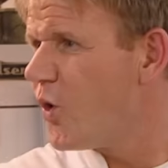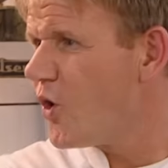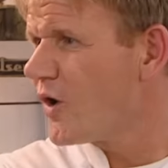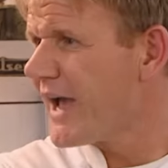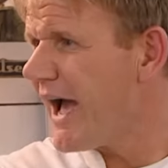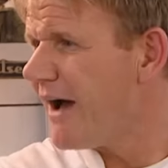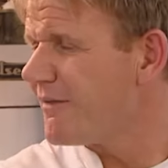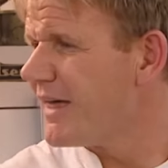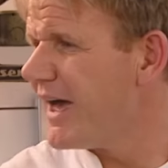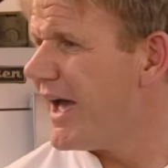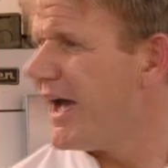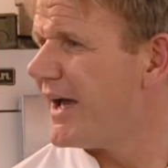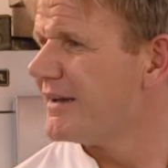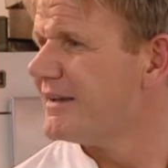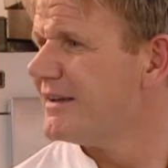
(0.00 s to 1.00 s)
walk out
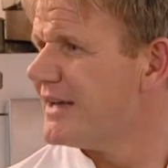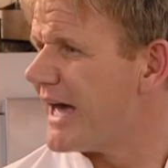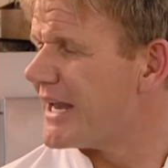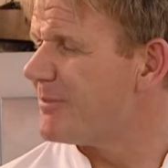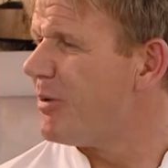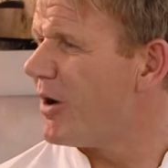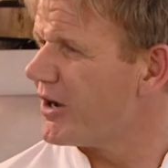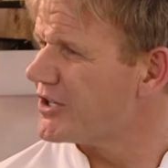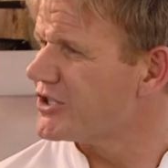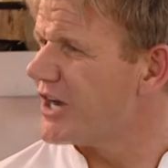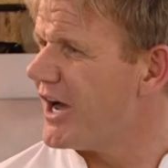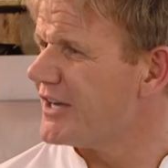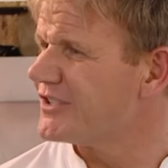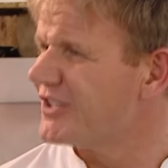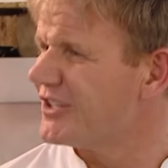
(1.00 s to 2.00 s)
there and
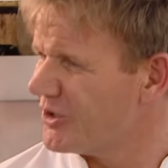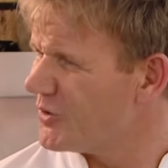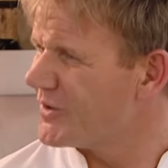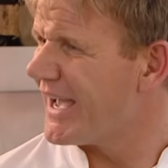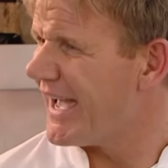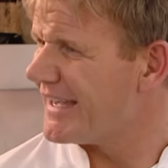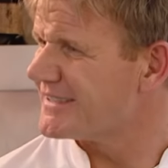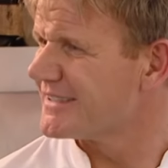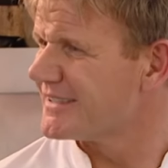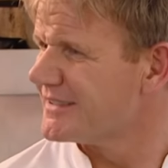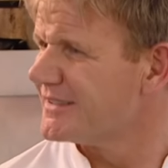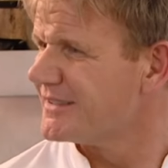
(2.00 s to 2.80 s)
apologize to your guests